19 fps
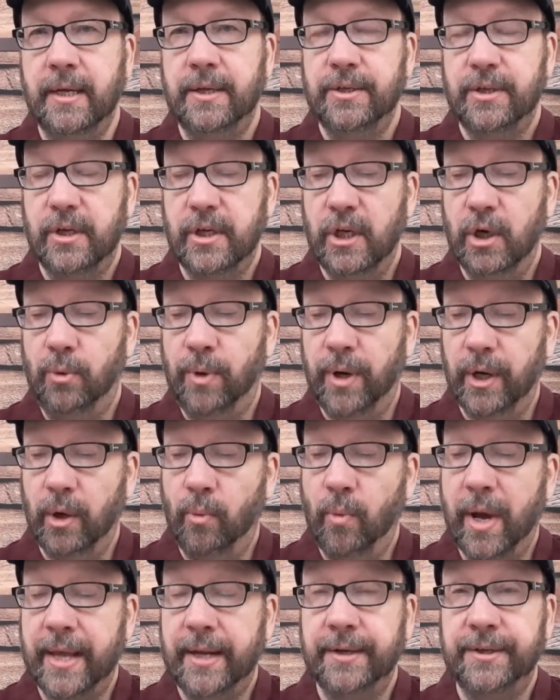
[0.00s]
so you don't want to
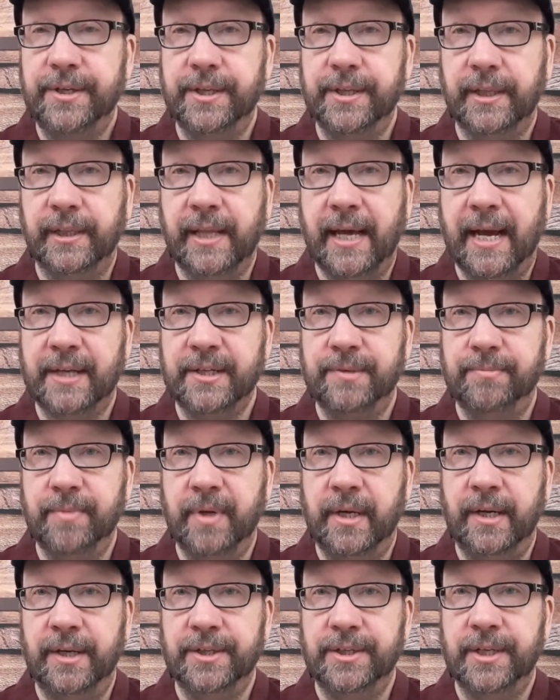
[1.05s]
wait until the last
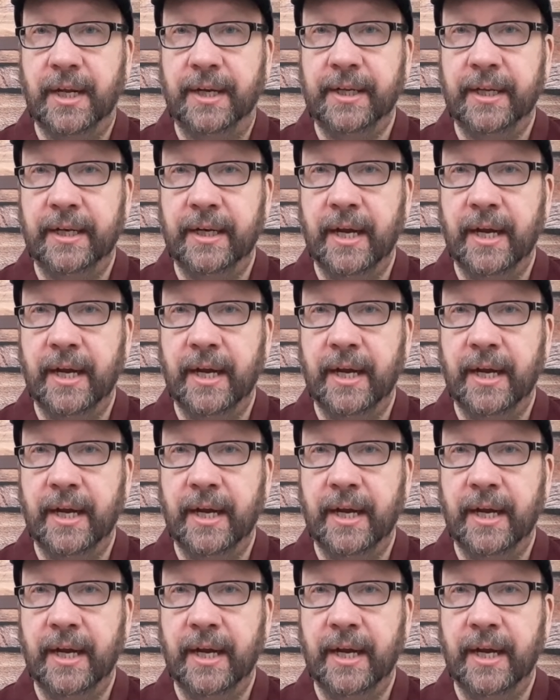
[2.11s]
minute Sunday